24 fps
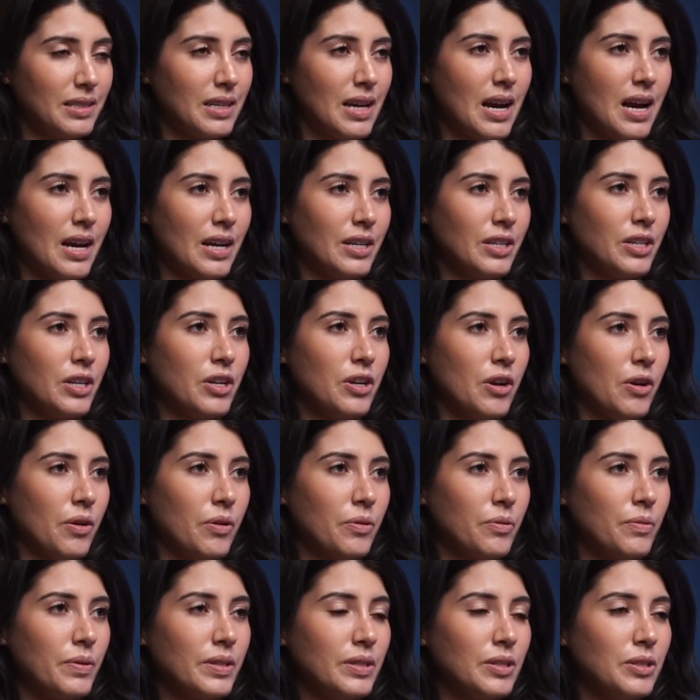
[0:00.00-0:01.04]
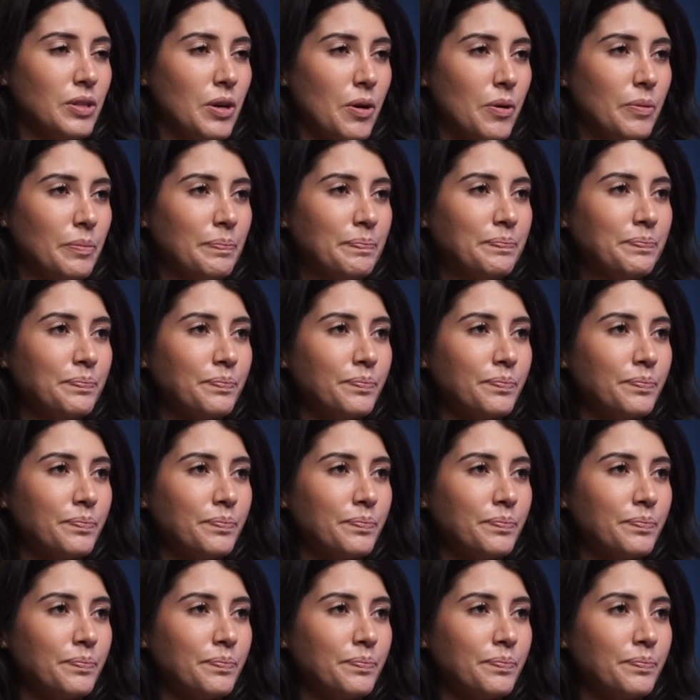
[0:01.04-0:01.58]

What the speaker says: on, And so